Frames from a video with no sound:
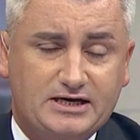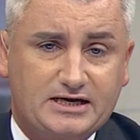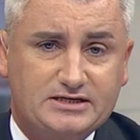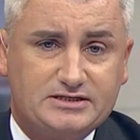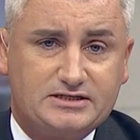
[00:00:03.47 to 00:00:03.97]

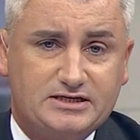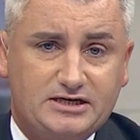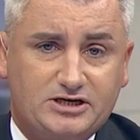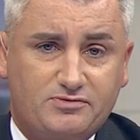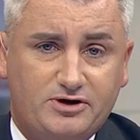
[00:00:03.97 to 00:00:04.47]
against
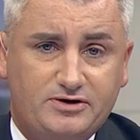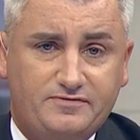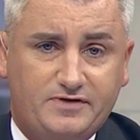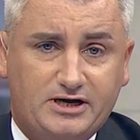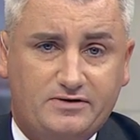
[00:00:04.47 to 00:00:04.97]
the
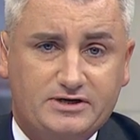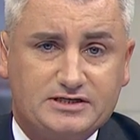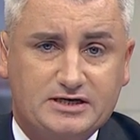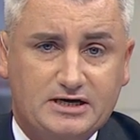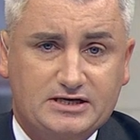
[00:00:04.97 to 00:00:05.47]

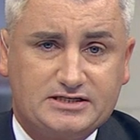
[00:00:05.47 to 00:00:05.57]
coronavirus,